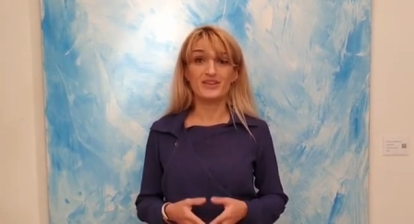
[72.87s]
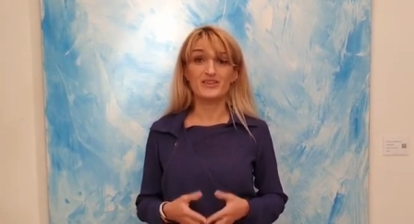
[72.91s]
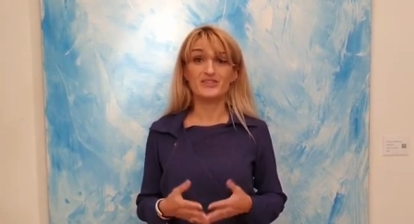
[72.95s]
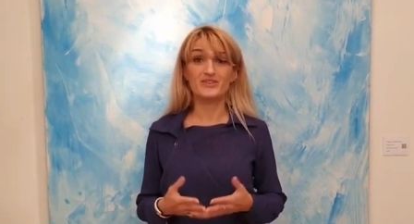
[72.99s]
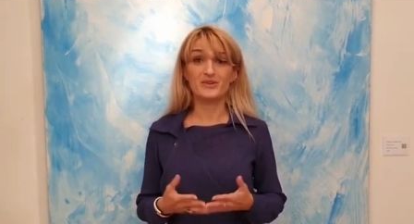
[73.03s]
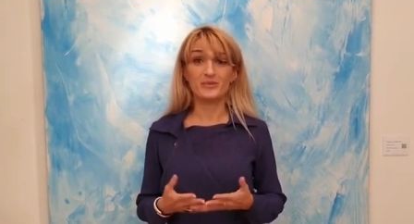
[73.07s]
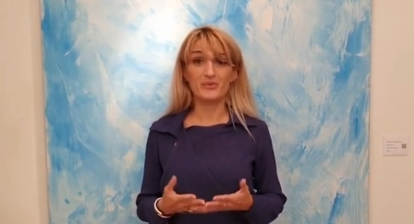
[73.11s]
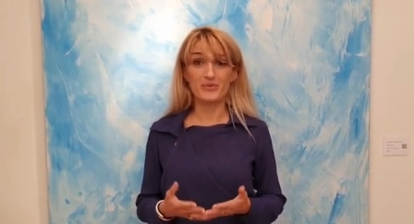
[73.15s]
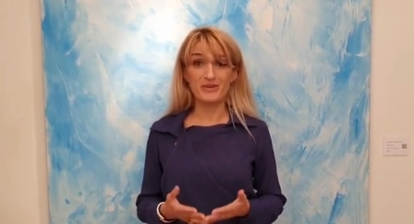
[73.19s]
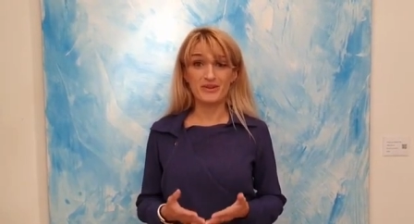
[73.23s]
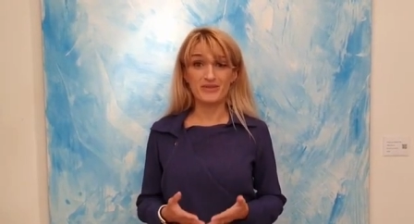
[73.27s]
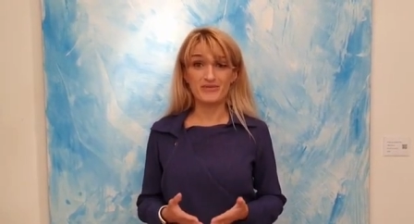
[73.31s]

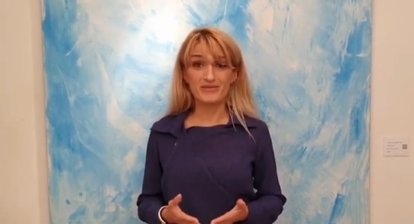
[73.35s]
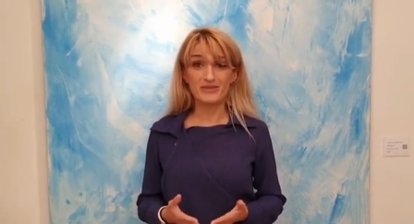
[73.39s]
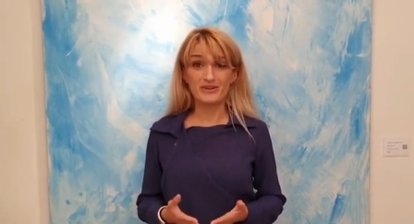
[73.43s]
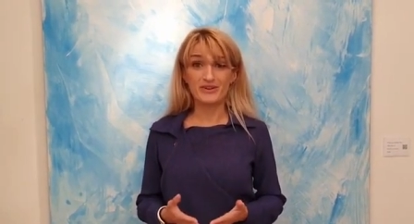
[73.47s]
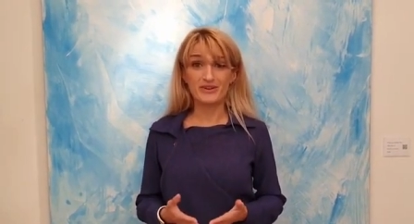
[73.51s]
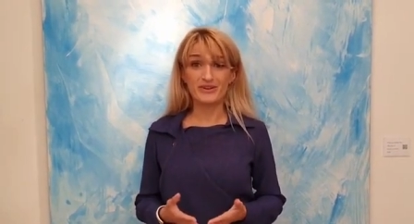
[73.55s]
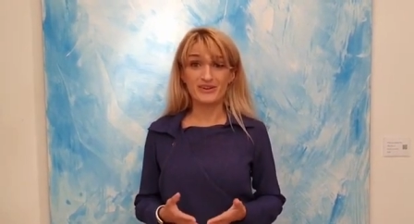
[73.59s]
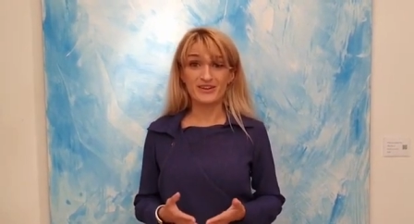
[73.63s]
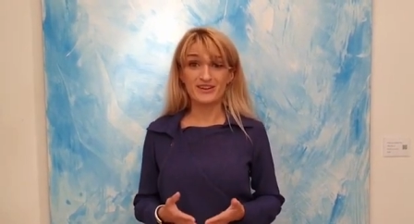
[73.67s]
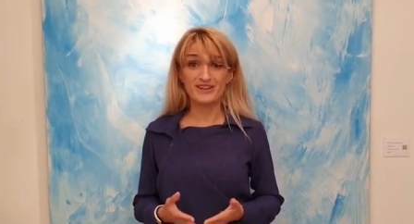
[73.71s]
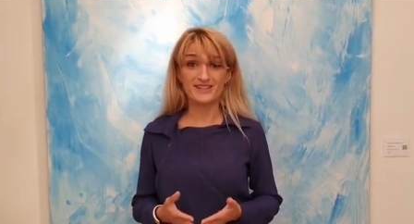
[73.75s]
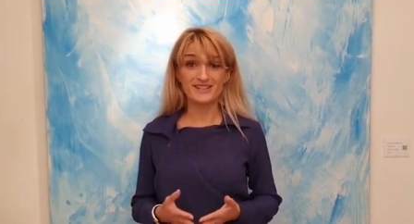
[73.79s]
the
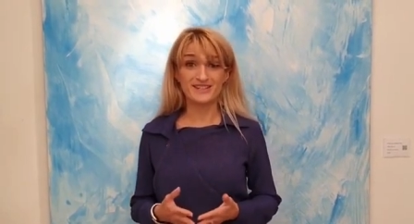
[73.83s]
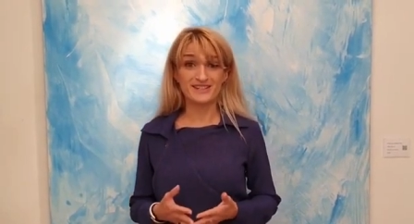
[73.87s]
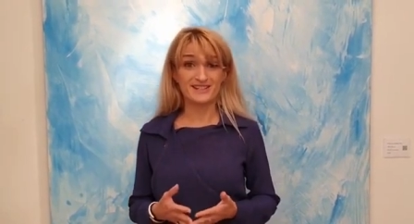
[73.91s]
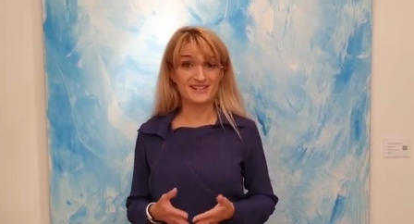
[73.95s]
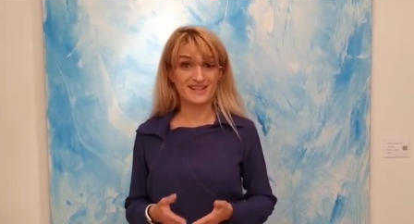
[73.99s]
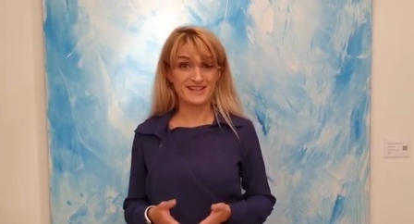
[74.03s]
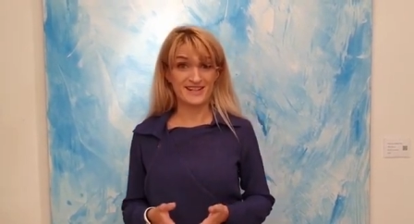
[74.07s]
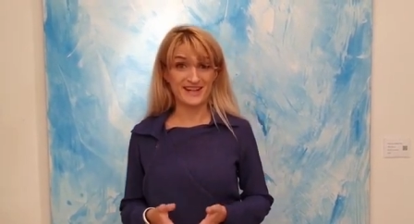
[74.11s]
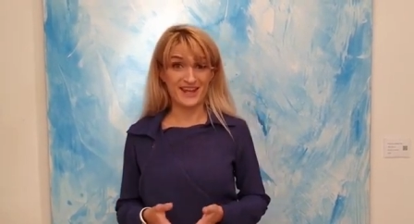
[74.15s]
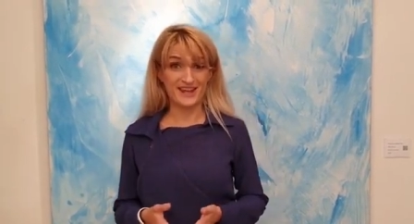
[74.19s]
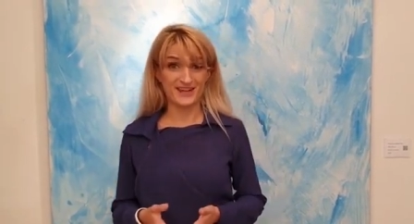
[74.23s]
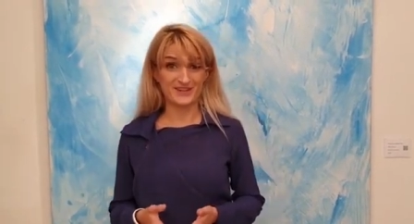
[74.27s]
river as
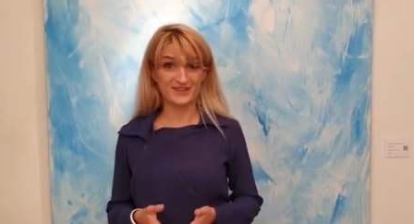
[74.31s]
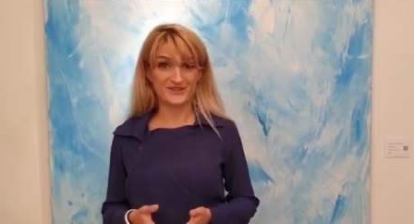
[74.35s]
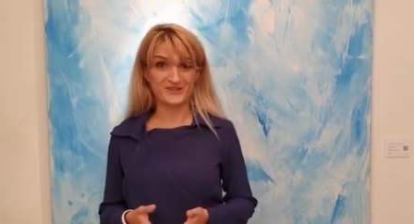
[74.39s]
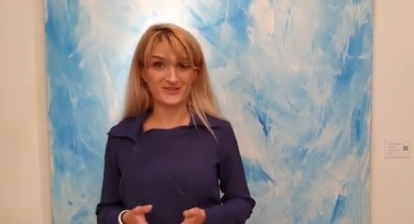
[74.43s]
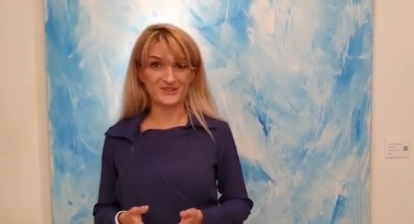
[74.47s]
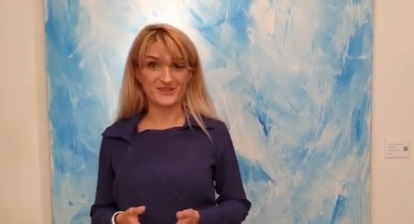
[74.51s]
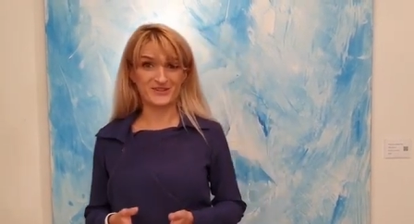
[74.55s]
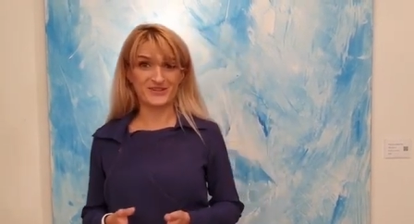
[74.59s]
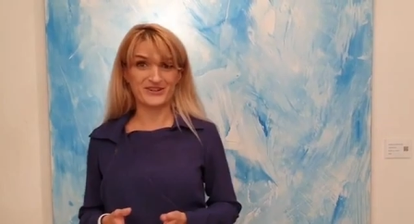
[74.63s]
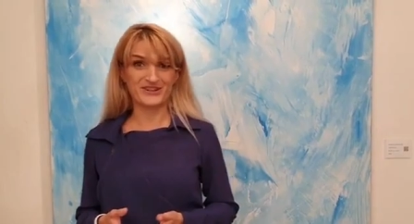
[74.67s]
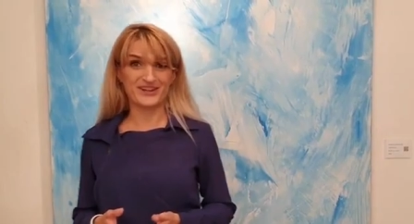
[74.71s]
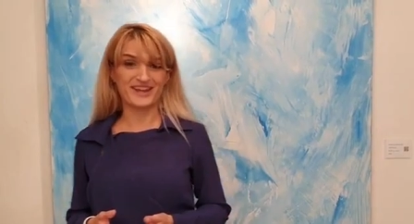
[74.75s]

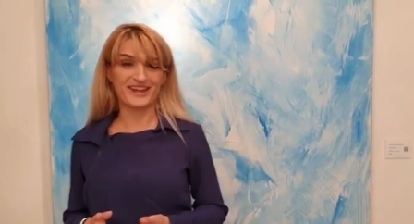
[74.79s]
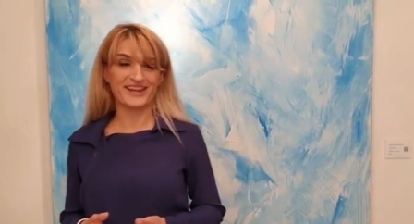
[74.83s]
connector.